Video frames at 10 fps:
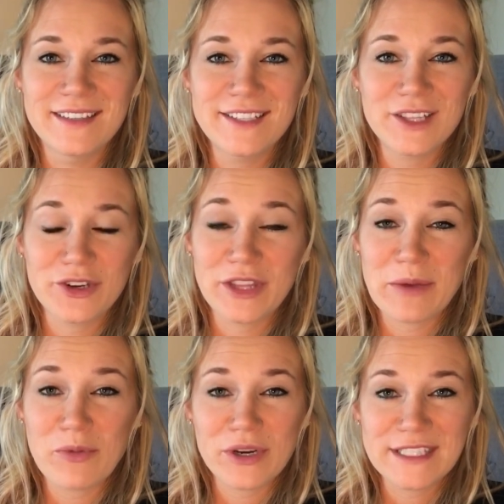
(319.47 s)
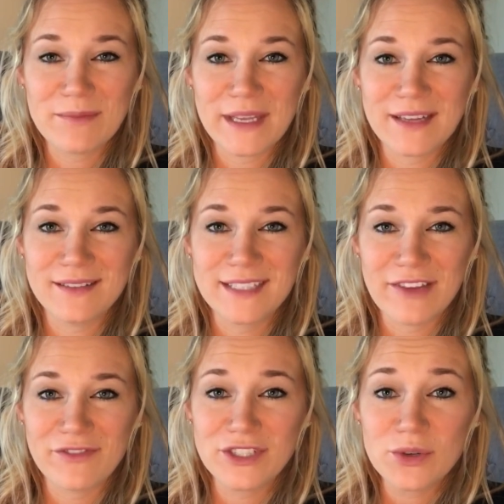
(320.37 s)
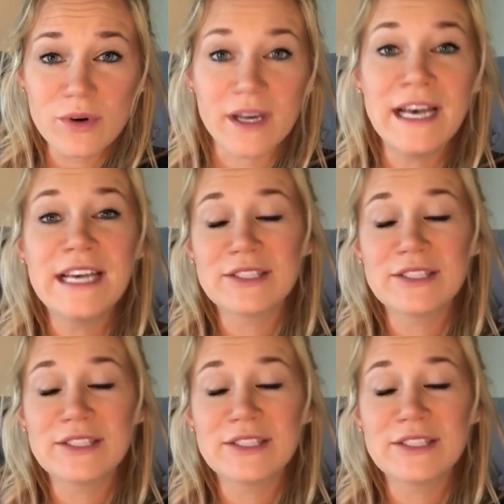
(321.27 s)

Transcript: to learn the importance of being on time for school.